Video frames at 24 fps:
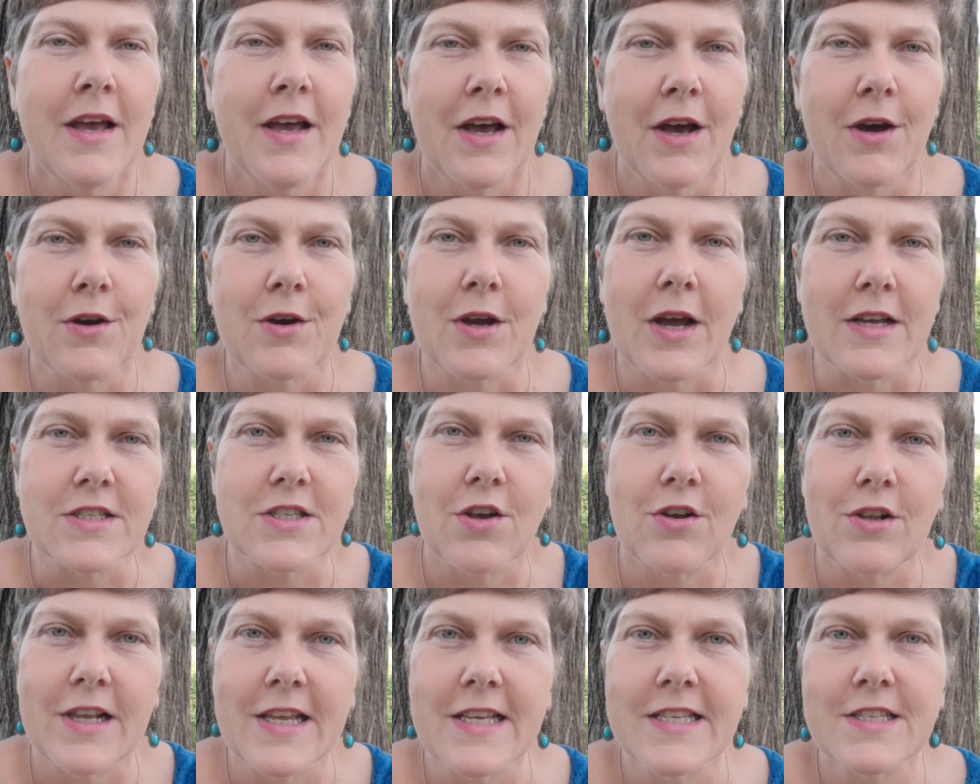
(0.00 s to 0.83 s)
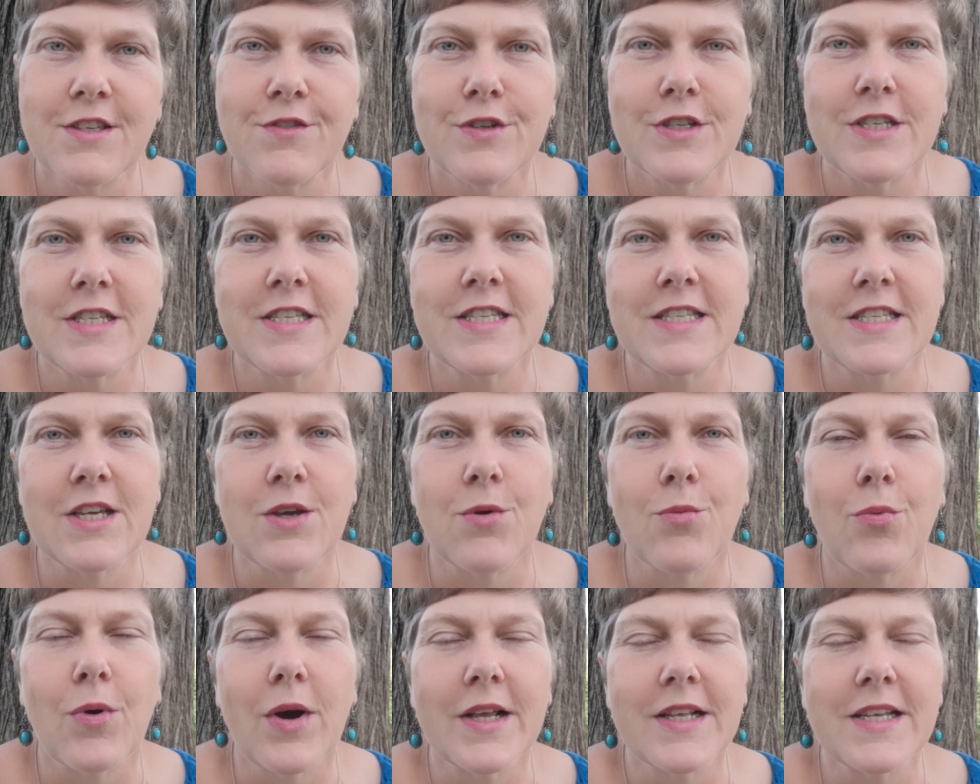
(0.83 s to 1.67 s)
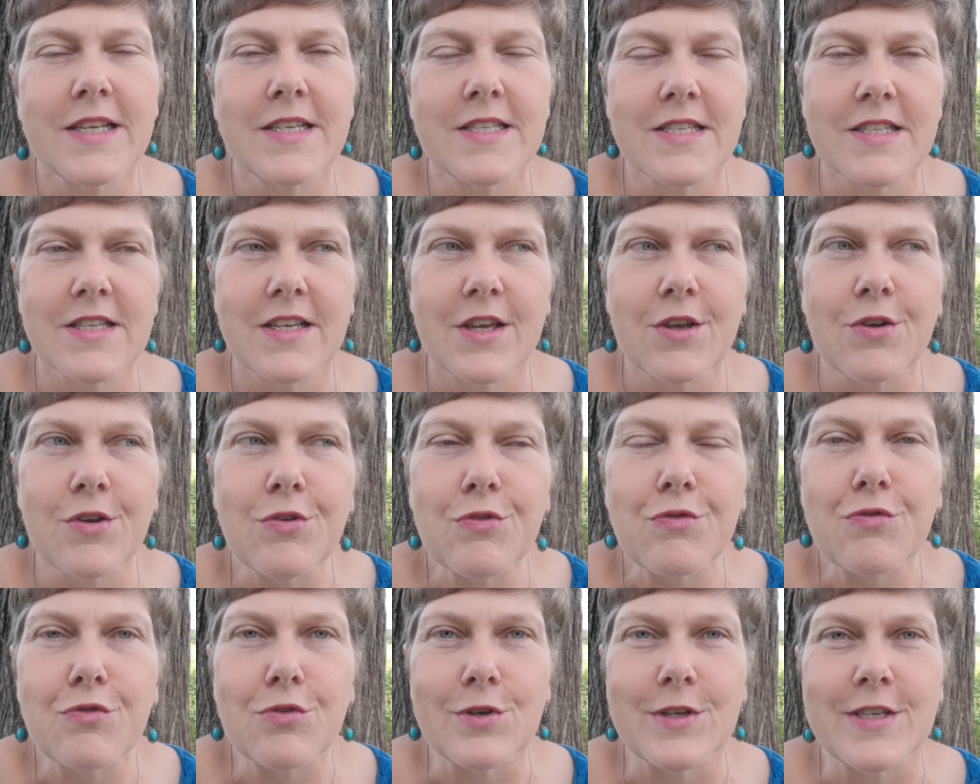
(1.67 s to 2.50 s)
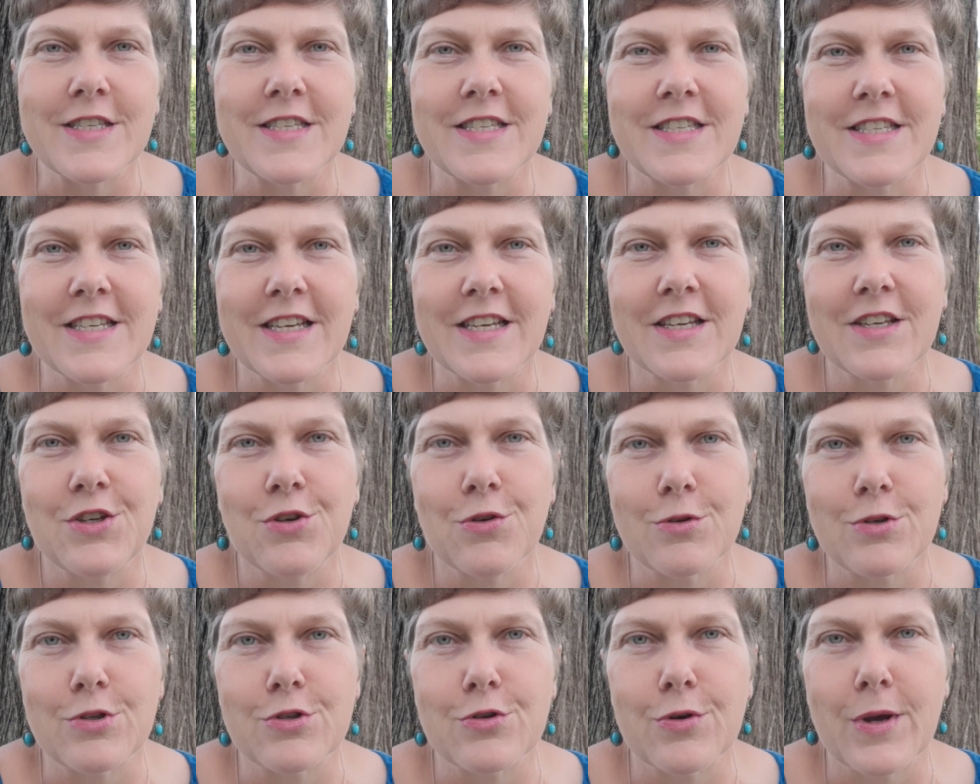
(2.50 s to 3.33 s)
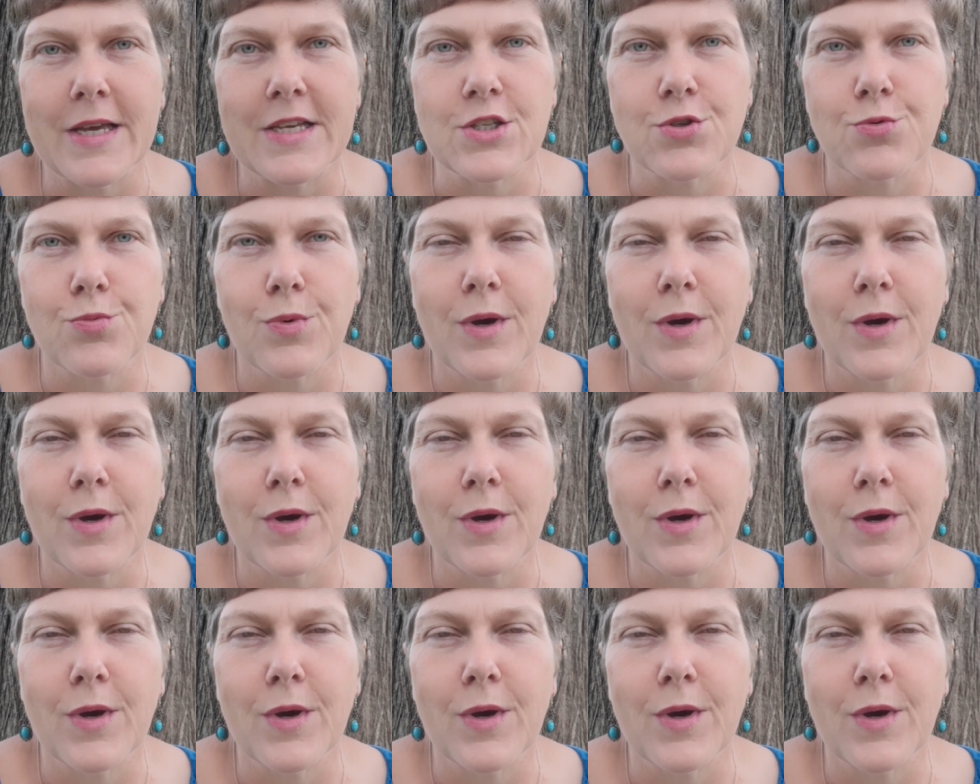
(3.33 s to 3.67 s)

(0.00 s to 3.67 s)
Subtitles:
Okay, so let's first see what is influencing your trays.